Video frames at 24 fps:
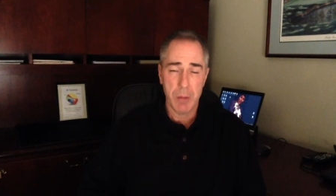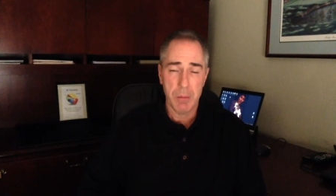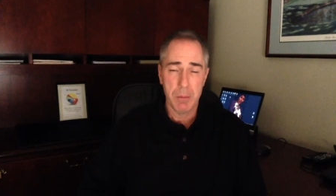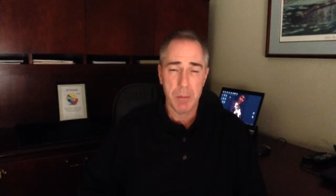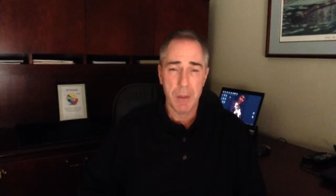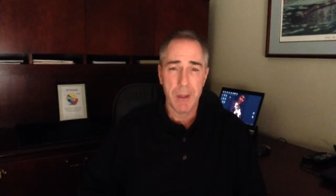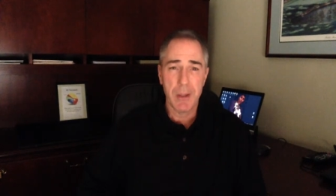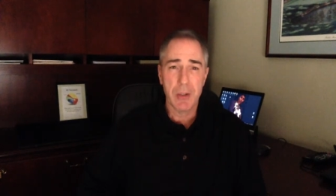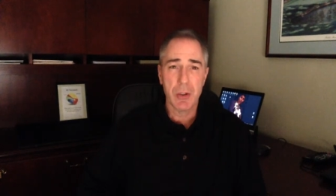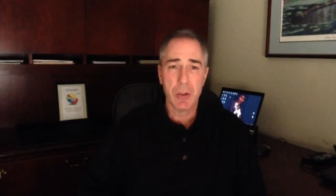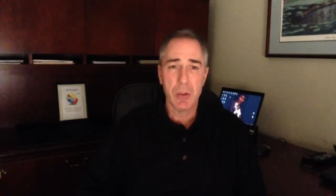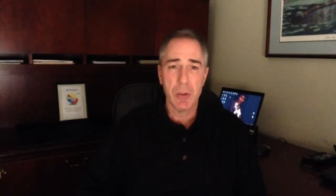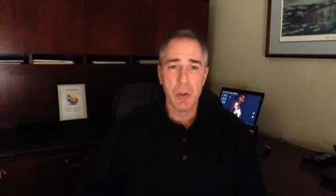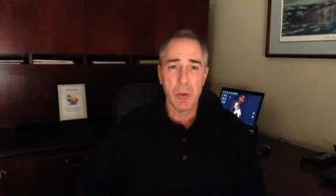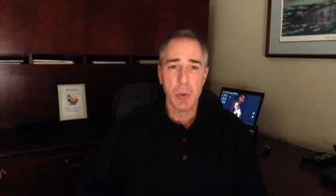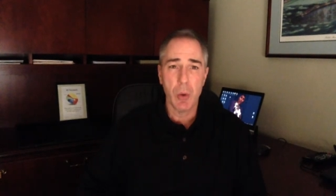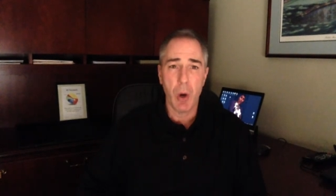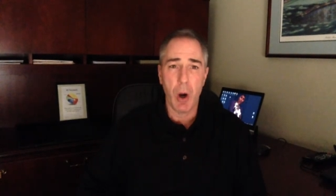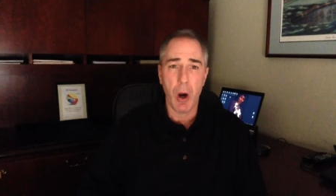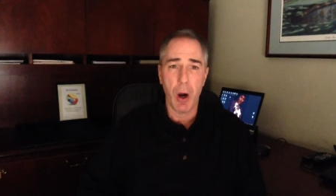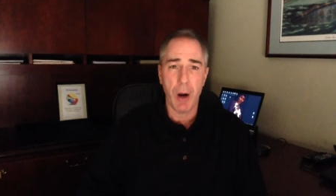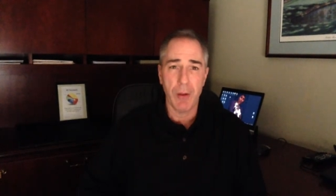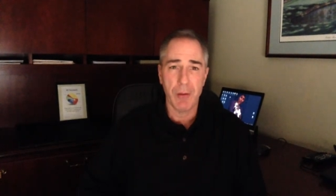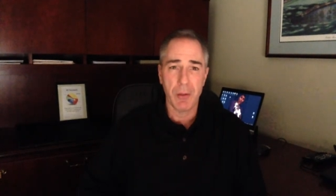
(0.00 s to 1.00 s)
make sure you
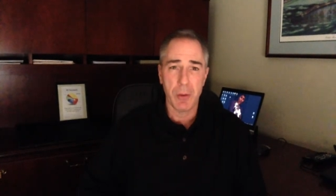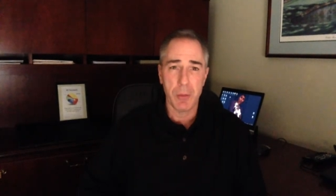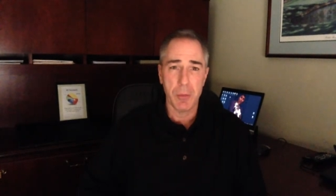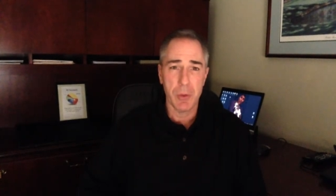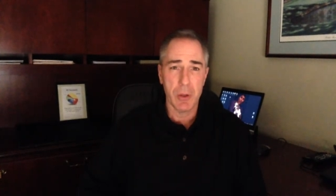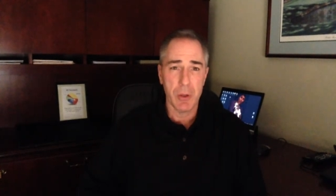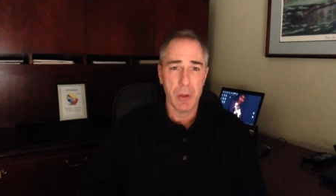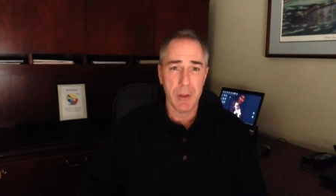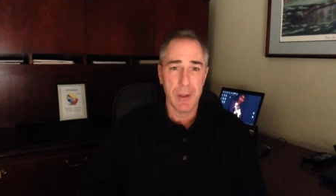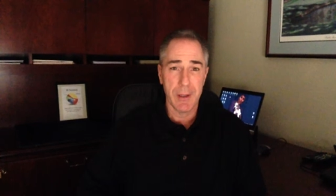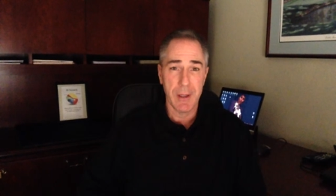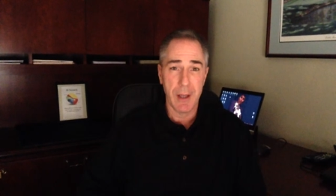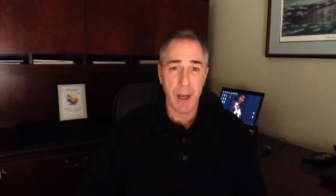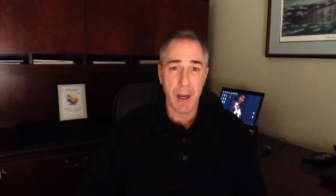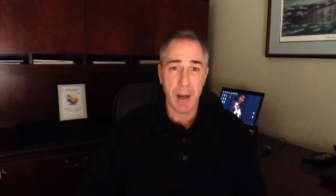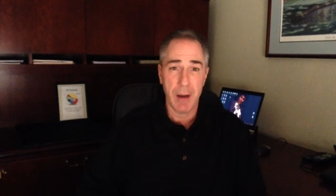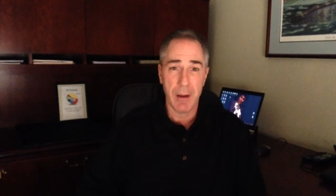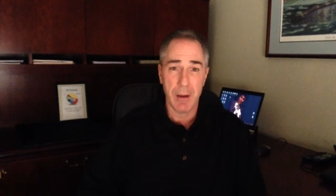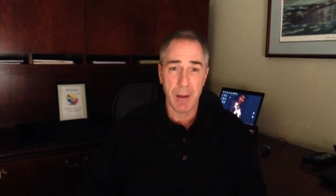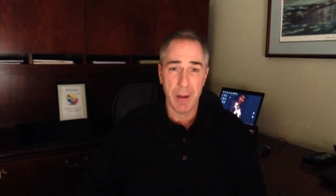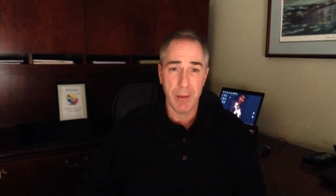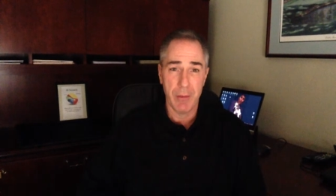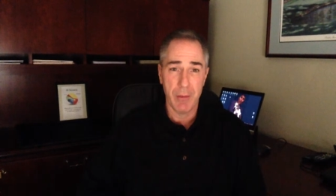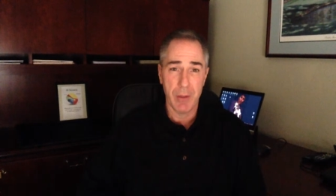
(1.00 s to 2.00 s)
offer them your
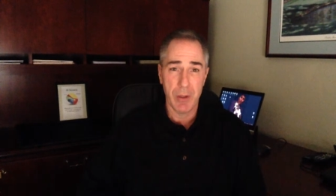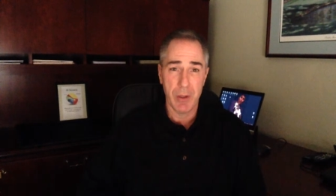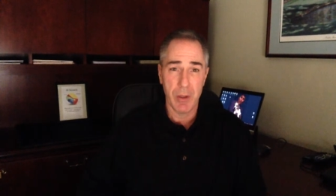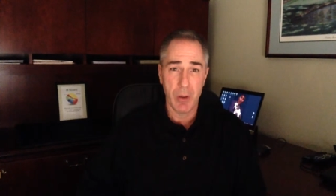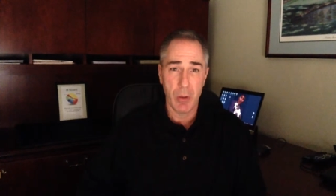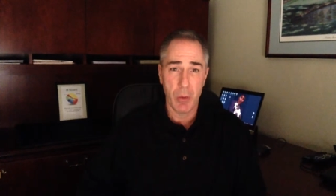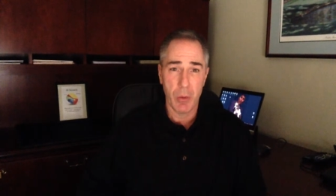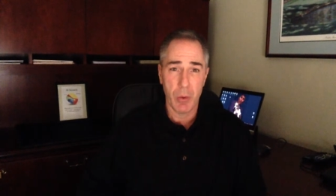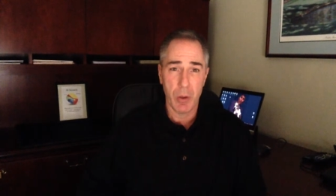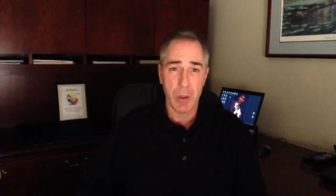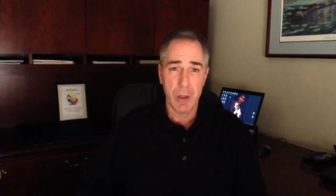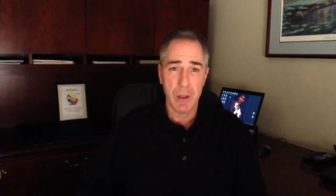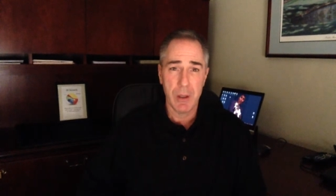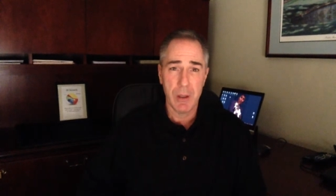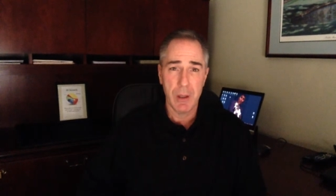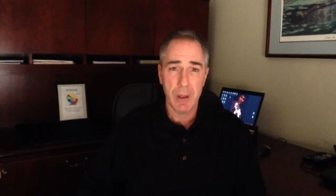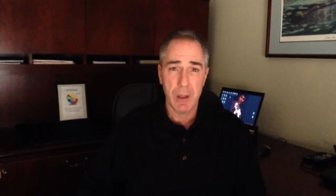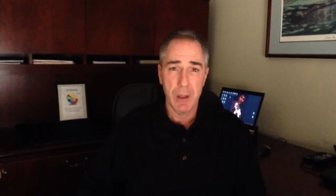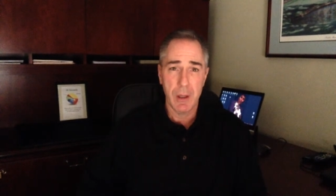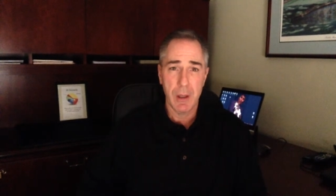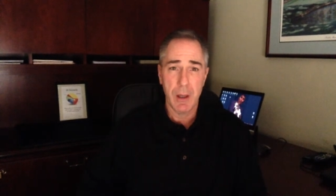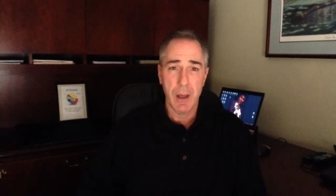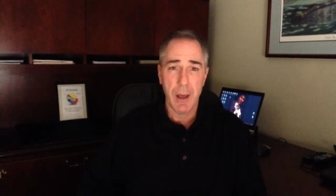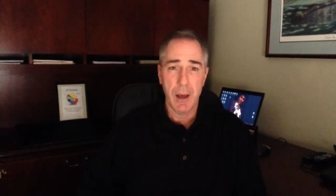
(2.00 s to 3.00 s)
entire inventory.
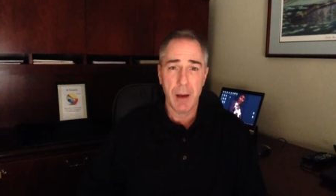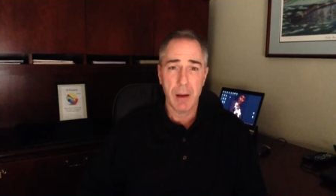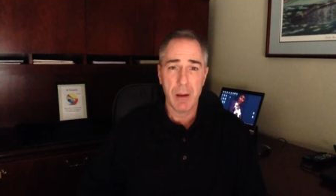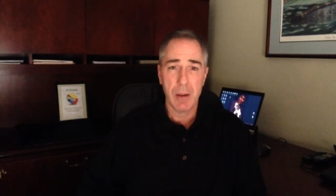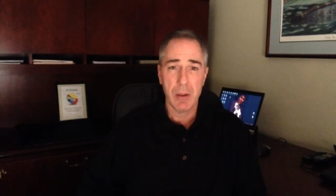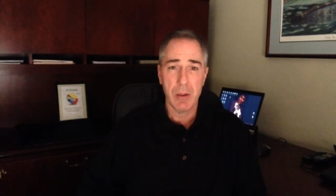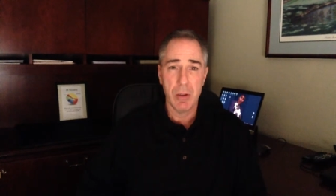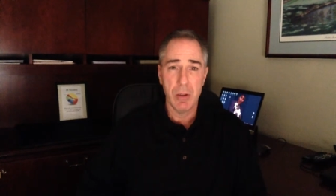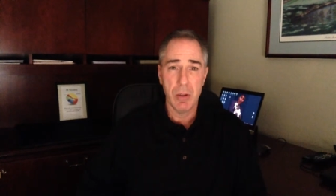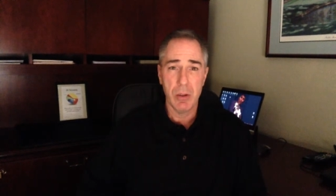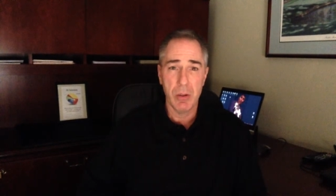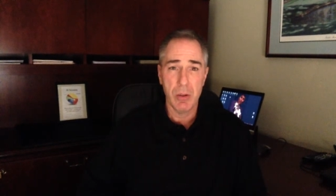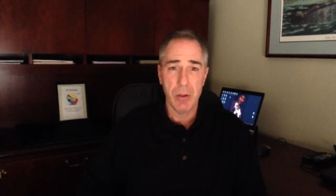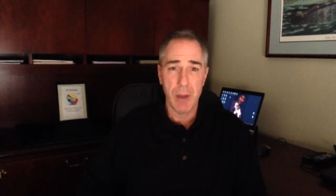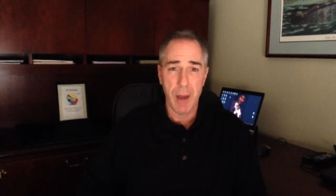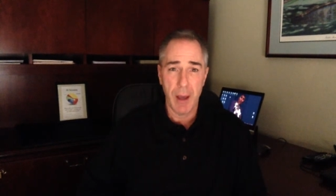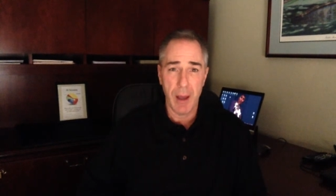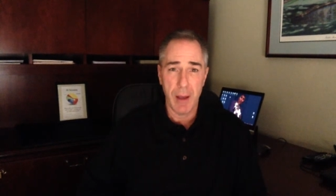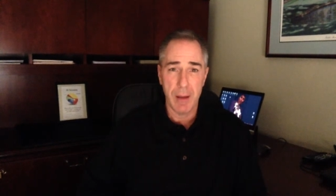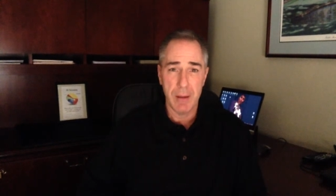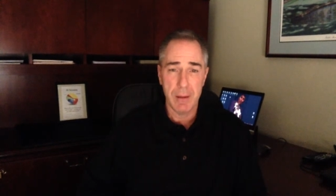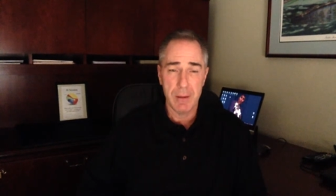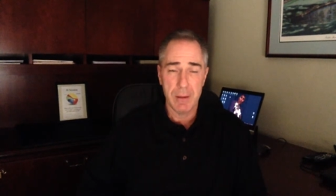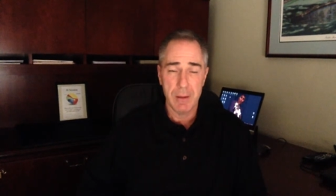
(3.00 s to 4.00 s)
How can you do
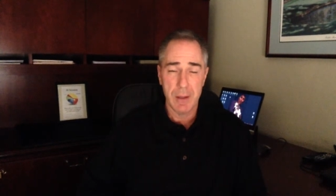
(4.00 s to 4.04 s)
that?